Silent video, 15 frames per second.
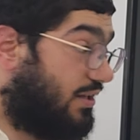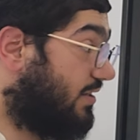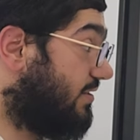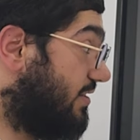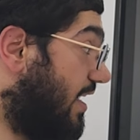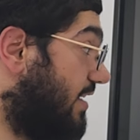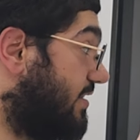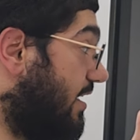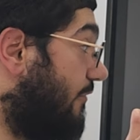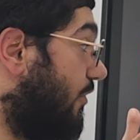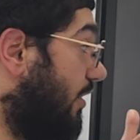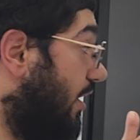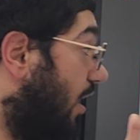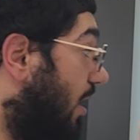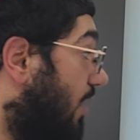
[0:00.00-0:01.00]
Says Rav
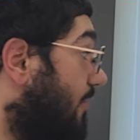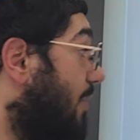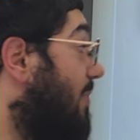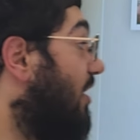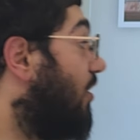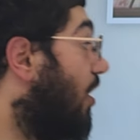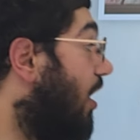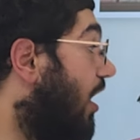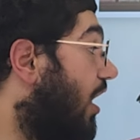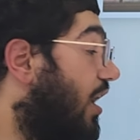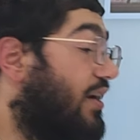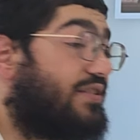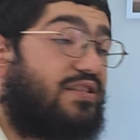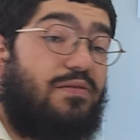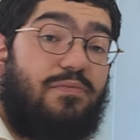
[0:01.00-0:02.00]
Huna,
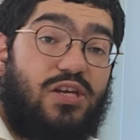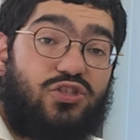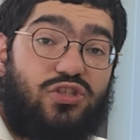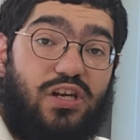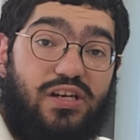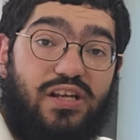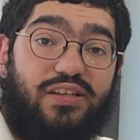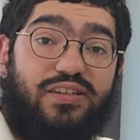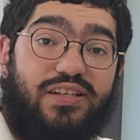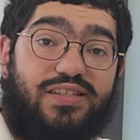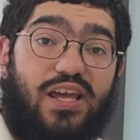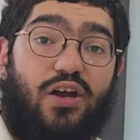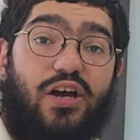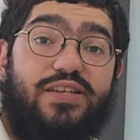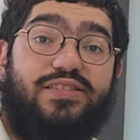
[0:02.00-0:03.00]
because the Mishnah needed to
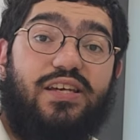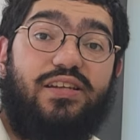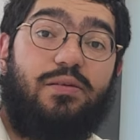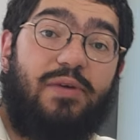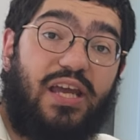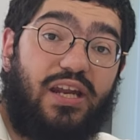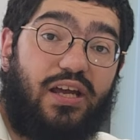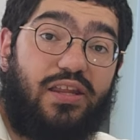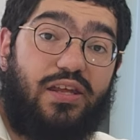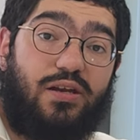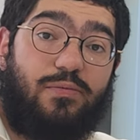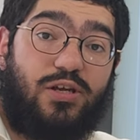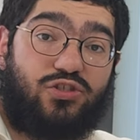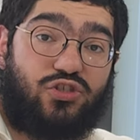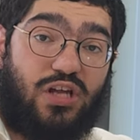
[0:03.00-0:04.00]
say hoitzi in the beginning of the
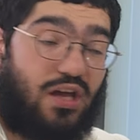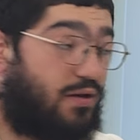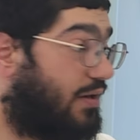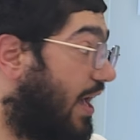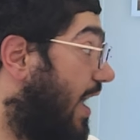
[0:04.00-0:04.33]
Mishnah,